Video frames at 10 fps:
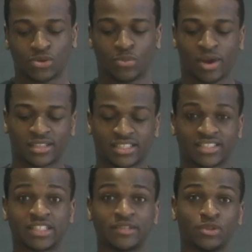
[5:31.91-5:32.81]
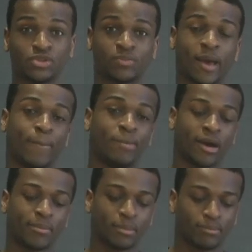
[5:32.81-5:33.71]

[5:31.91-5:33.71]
process induced by a bump,